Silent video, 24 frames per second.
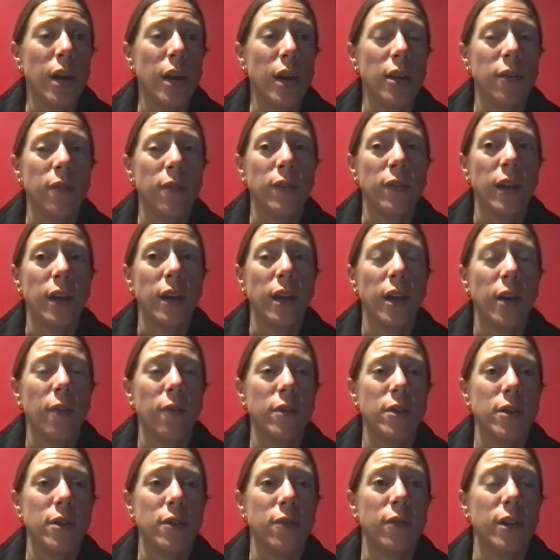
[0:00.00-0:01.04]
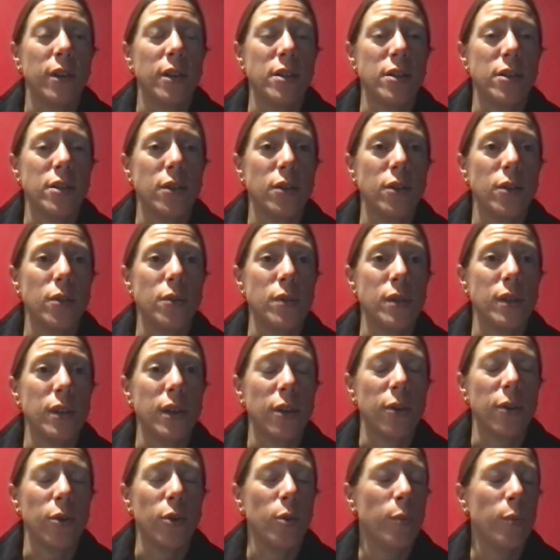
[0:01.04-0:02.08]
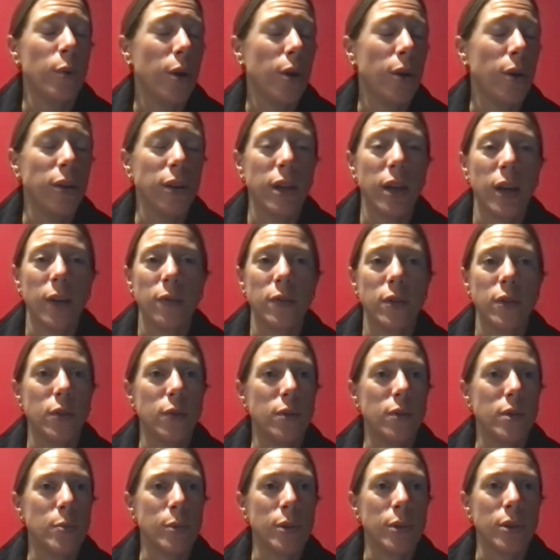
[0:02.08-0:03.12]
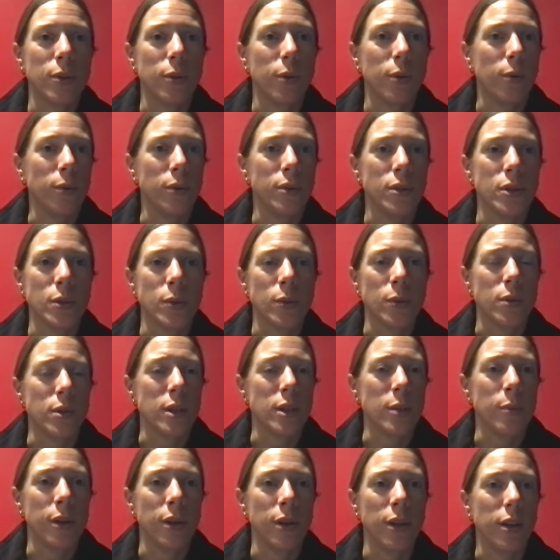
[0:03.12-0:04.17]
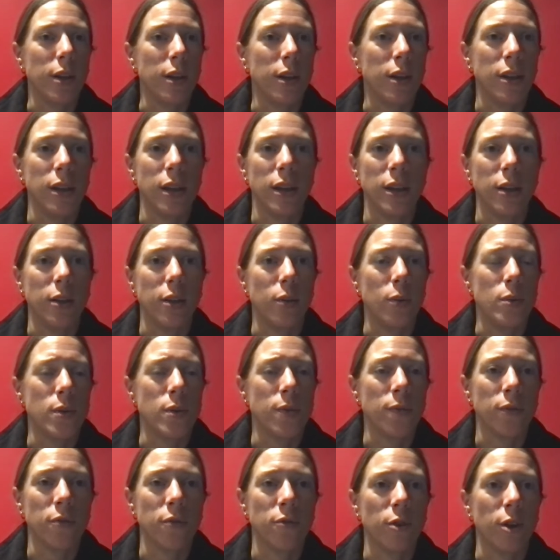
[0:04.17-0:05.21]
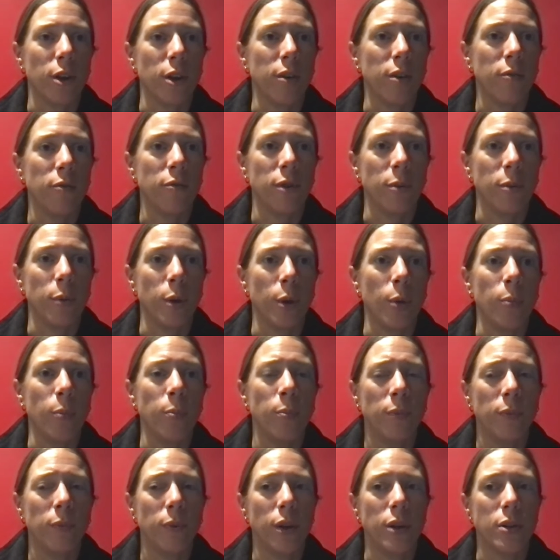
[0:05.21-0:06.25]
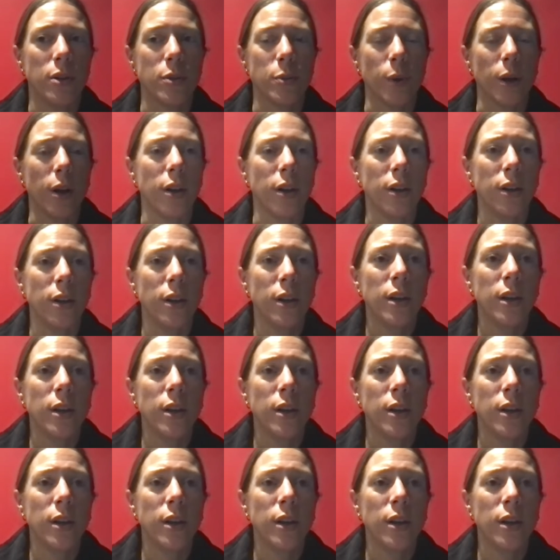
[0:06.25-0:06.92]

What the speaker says: And if they have a device they're using at home, all they have to do is put their Oakland Schools email in and they can use it for free from home as well.